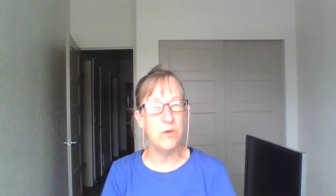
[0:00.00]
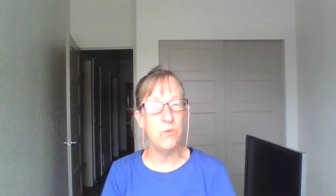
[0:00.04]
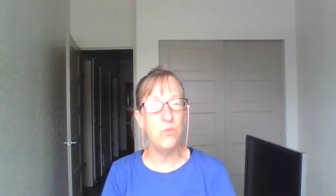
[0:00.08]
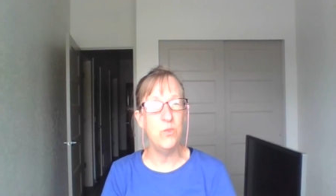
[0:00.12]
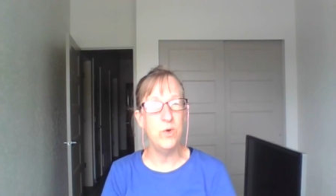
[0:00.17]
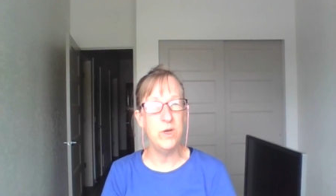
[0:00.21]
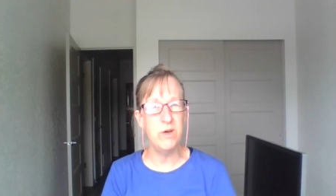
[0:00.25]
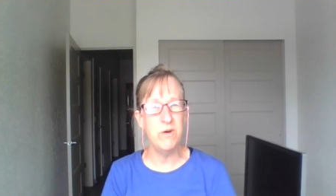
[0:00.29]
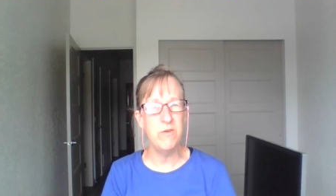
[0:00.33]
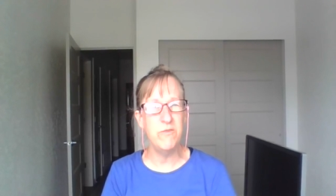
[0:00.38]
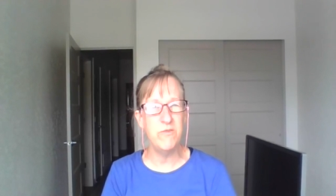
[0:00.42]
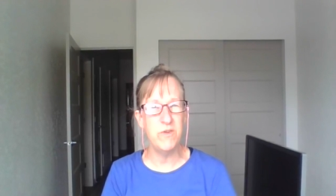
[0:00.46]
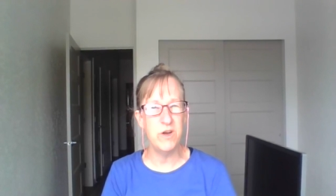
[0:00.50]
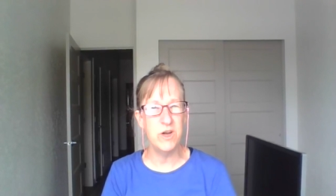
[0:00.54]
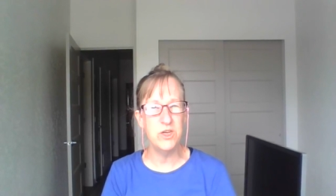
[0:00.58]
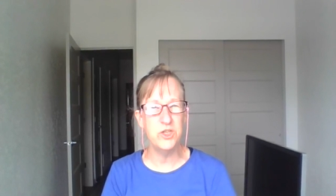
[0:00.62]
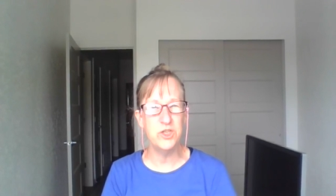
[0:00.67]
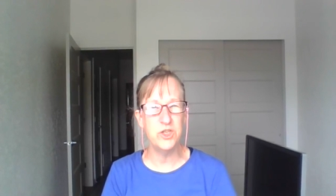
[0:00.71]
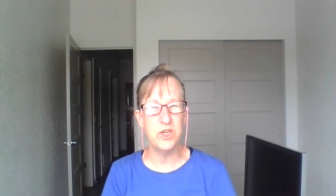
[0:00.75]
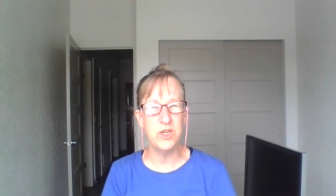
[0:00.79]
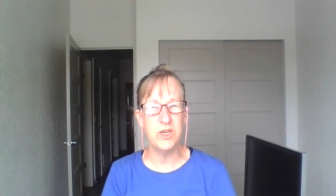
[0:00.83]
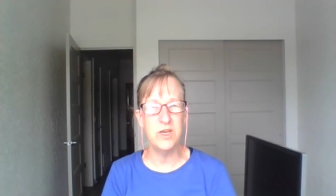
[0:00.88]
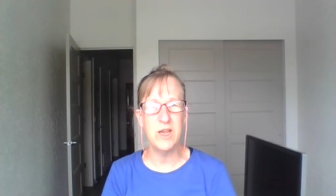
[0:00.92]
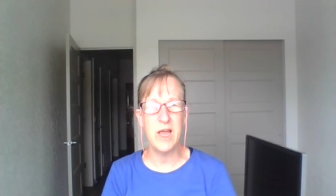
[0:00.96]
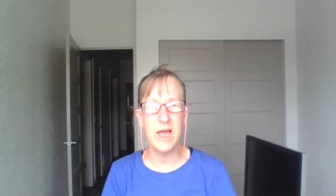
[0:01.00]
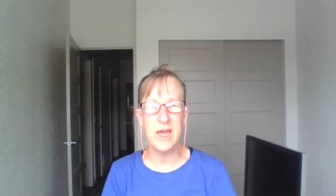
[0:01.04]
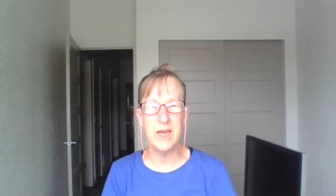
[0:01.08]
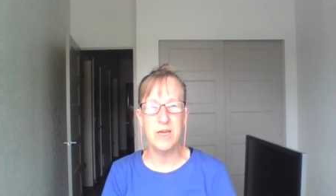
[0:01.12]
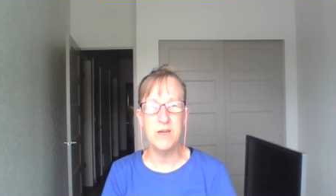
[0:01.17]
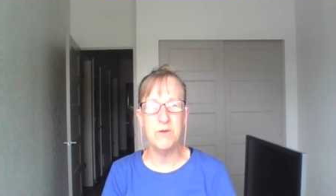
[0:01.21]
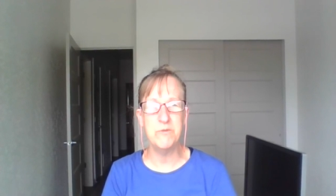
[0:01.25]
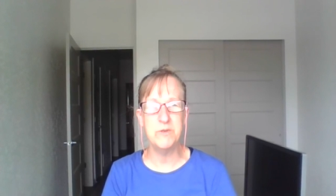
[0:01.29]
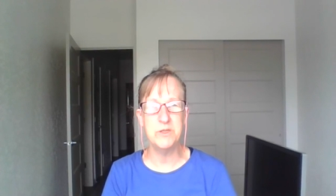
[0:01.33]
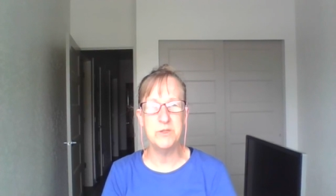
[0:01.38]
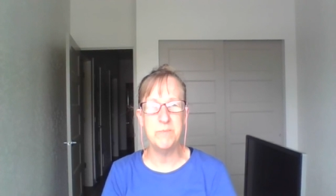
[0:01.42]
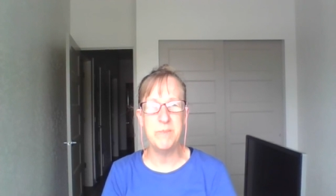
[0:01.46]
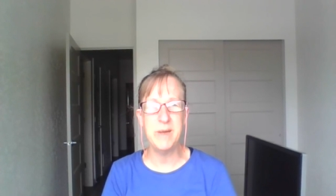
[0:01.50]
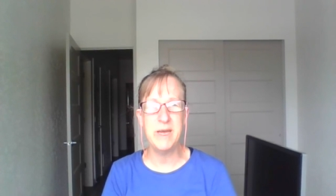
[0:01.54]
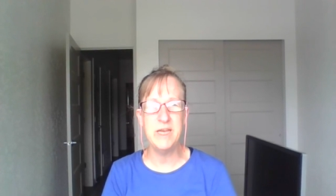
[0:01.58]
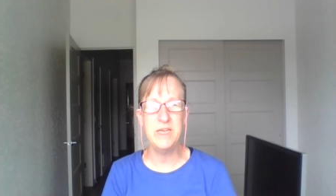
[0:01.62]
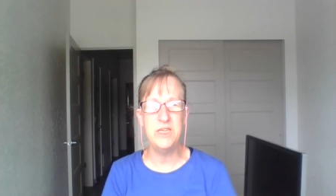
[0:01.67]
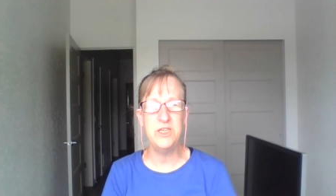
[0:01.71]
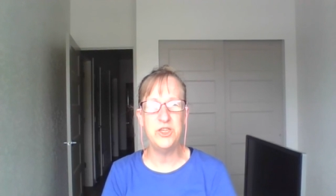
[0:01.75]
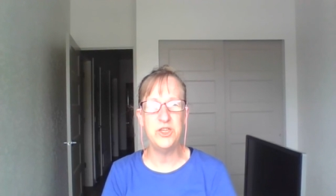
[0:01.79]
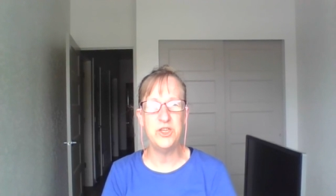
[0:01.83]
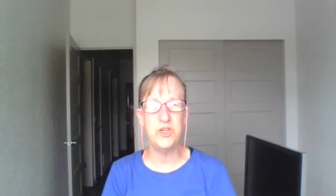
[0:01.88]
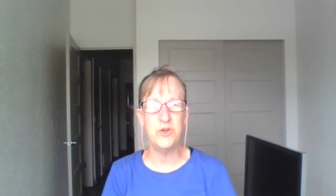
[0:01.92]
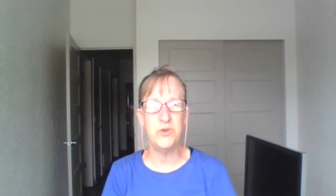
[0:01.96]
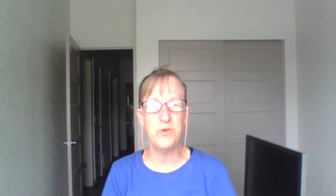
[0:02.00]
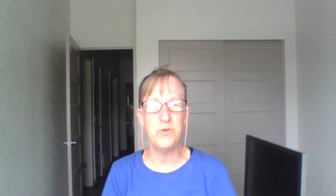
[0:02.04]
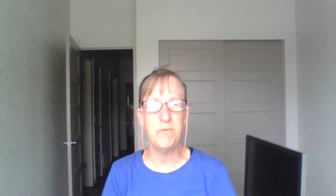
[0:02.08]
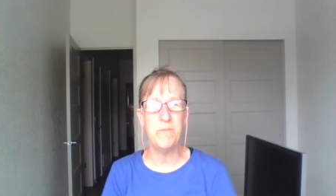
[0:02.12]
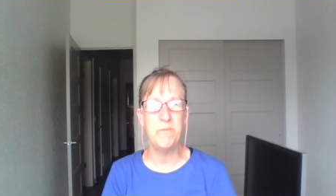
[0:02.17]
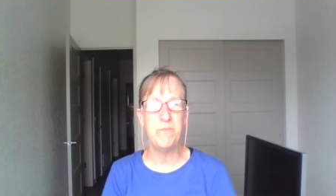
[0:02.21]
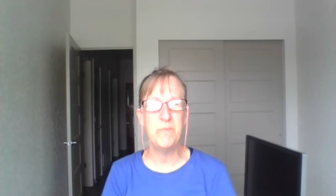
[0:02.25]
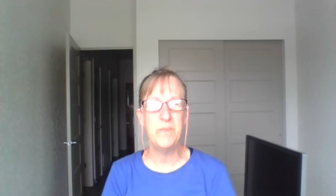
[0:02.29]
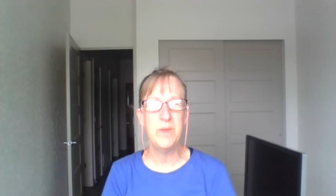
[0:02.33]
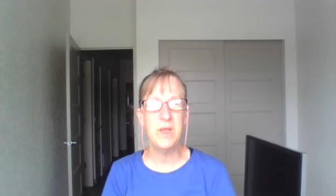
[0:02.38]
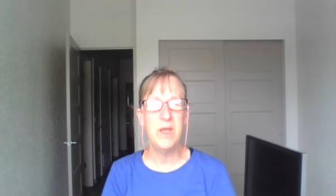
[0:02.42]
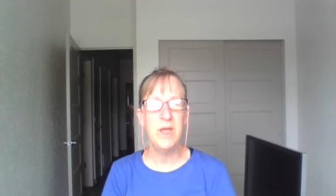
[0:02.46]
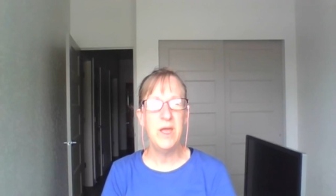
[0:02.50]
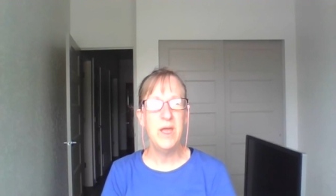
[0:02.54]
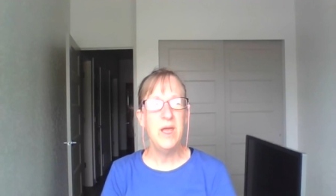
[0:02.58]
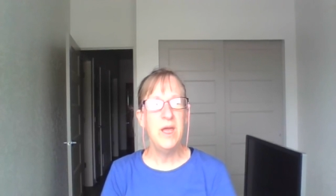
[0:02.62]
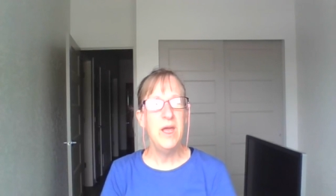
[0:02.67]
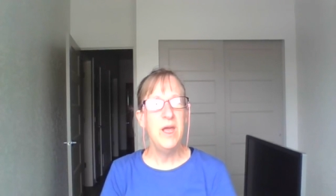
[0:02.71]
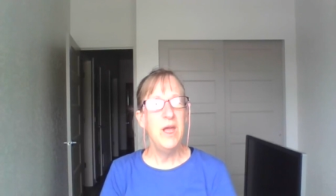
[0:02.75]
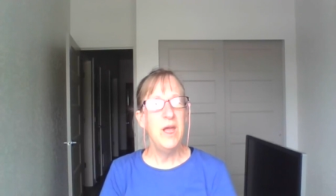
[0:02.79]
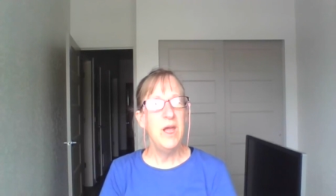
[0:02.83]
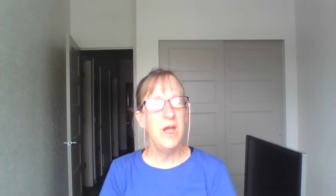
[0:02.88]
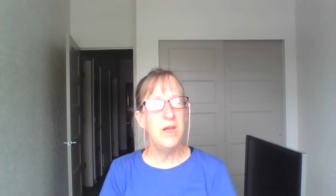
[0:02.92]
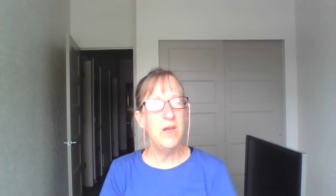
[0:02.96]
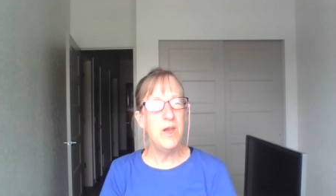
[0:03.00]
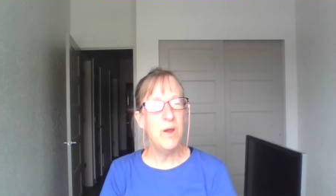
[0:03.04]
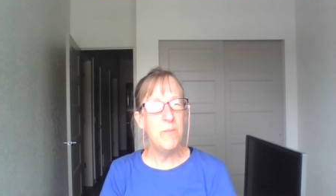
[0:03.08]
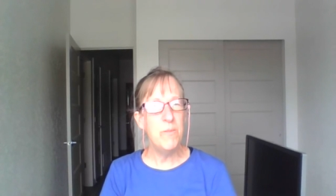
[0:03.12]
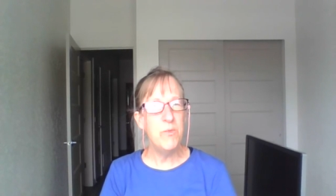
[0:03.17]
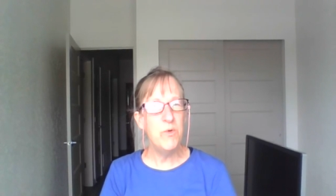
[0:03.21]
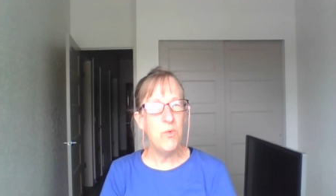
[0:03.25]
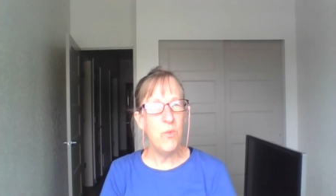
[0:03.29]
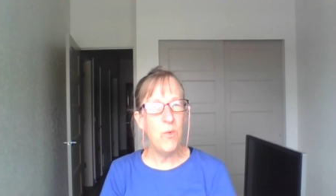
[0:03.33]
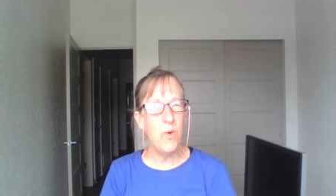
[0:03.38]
will function like it was made to. Number